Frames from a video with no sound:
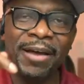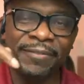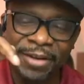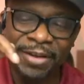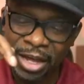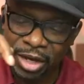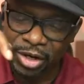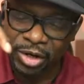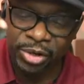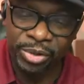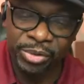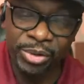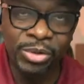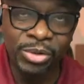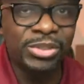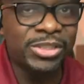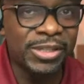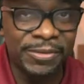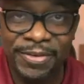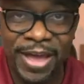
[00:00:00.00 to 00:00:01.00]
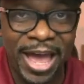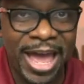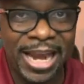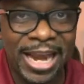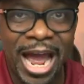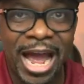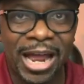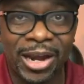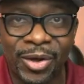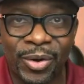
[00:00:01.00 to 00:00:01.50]
have
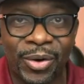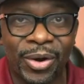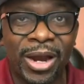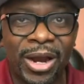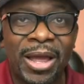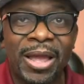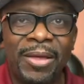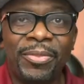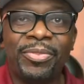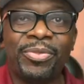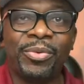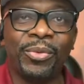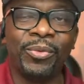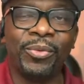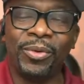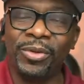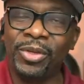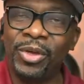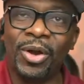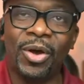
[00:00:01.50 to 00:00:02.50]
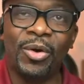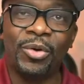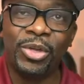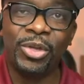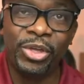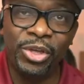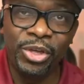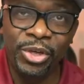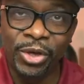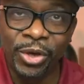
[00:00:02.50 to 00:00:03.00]
crucified our Lord through you know
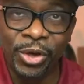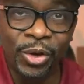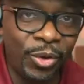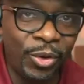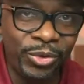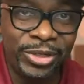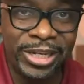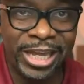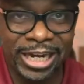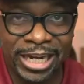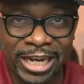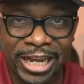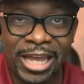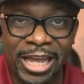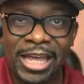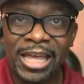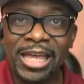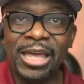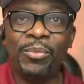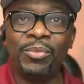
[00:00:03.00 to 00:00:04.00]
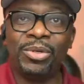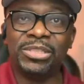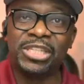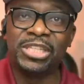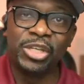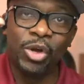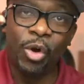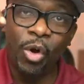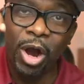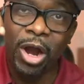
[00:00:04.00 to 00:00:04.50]
you did it it
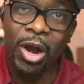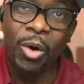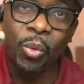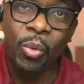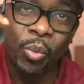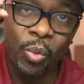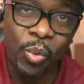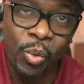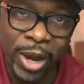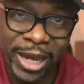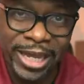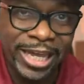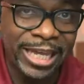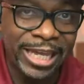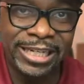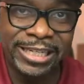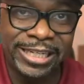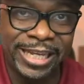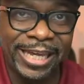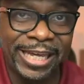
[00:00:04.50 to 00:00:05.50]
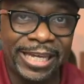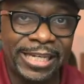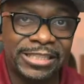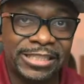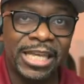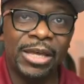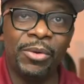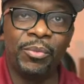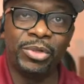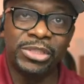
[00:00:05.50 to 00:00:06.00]
was your wicked
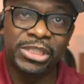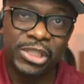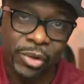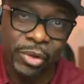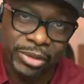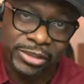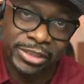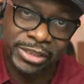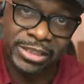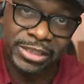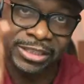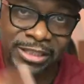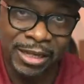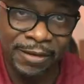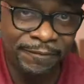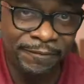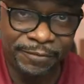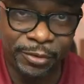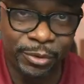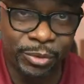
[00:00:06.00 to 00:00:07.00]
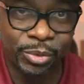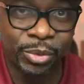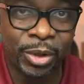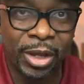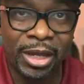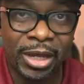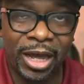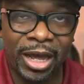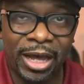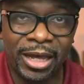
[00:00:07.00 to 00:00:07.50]
deeds it was your
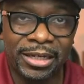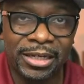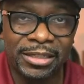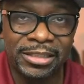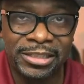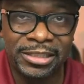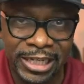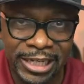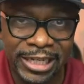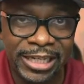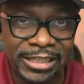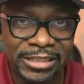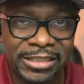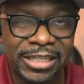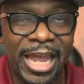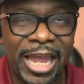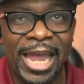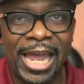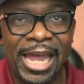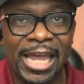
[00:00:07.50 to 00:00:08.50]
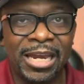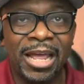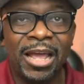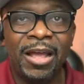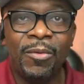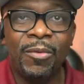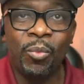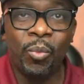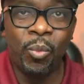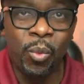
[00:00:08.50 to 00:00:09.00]
sinful uh deeds
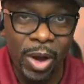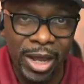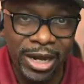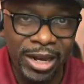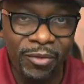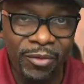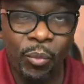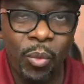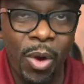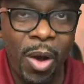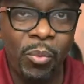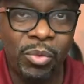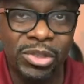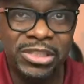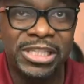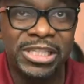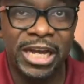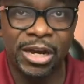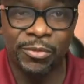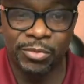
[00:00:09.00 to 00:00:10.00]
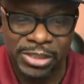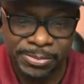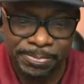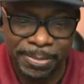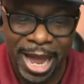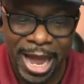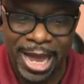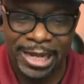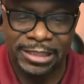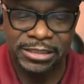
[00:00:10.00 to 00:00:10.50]
and what, what was their
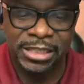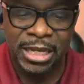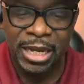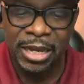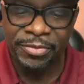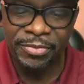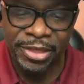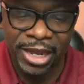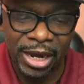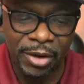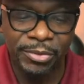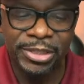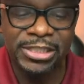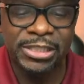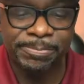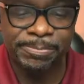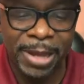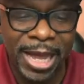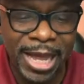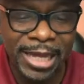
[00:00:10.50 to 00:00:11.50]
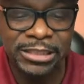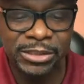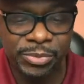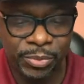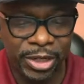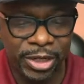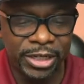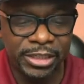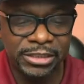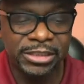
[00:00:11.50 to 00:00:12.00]
response? Their
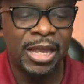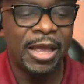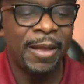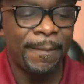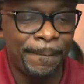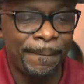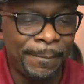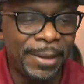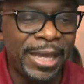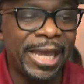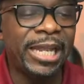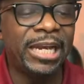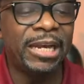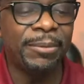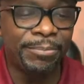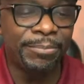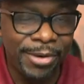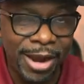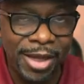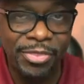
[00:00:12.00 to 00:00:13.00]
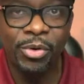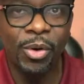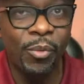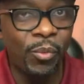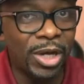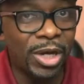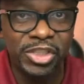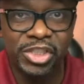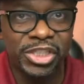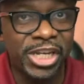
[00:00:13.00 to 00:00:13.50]
response was, Men and
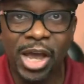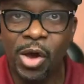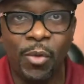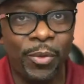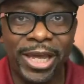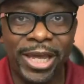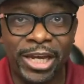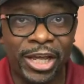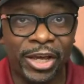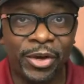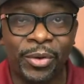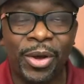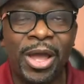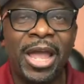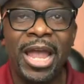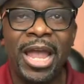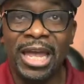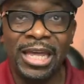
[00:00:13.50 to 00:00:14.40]
brethren, what shall we do?